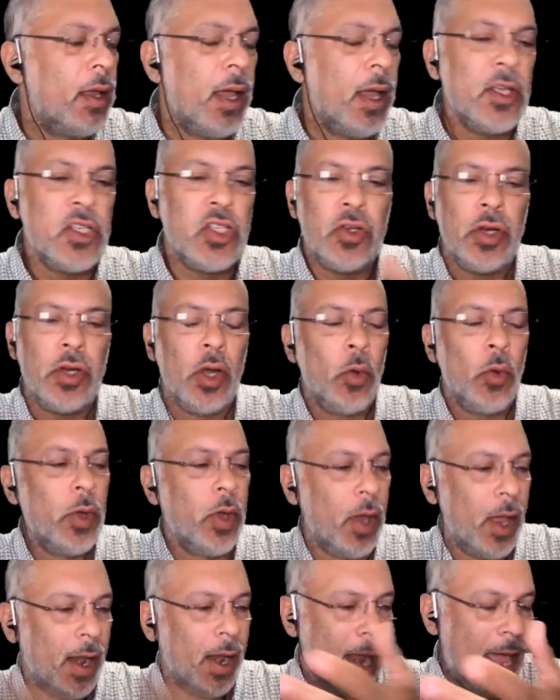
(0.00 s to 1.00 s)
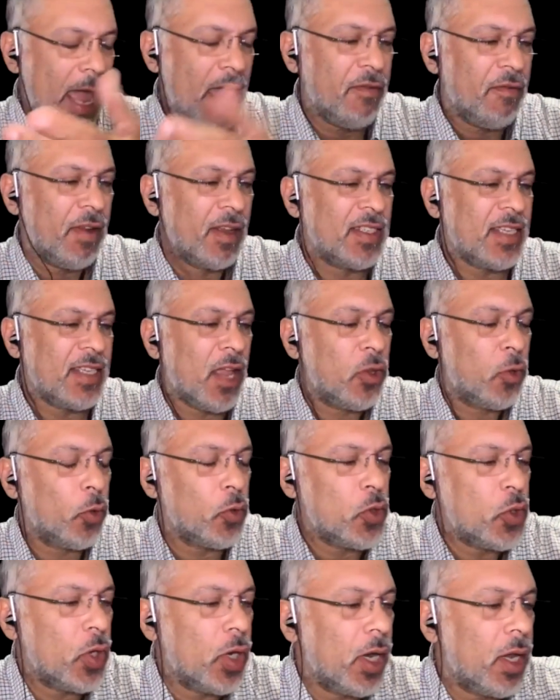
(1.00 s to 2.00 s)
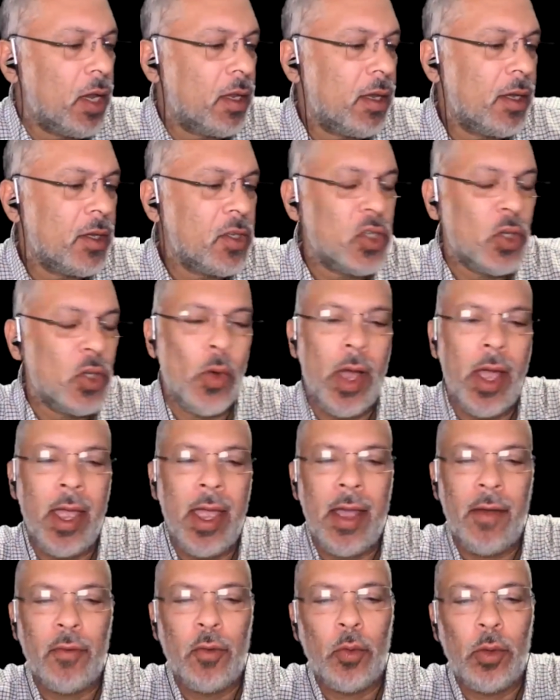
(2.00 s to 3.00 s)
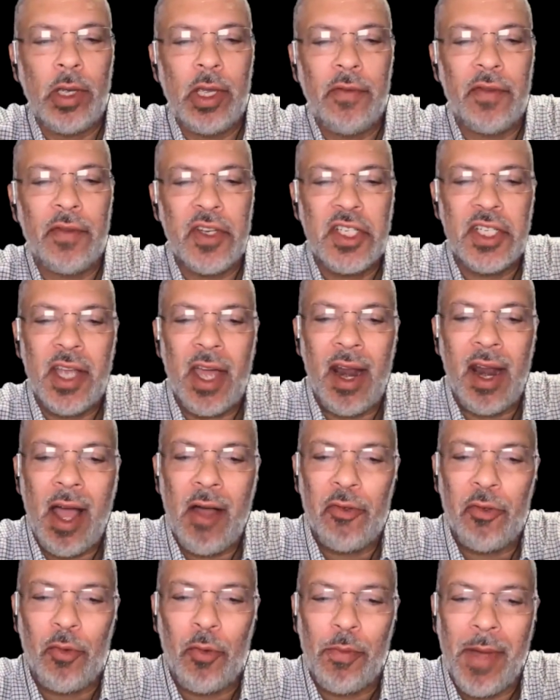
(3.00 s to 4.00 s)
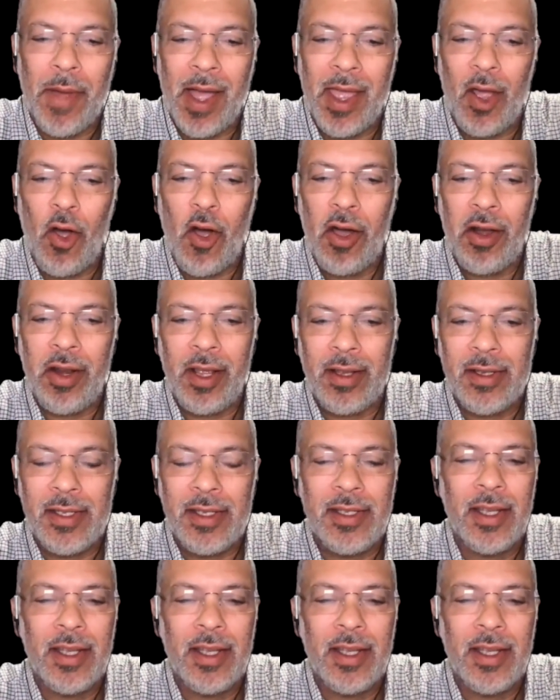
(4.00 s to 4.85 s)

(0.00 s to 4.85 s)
as you know, we're live, as I told you earlier, so I have to give a shout out to my audience.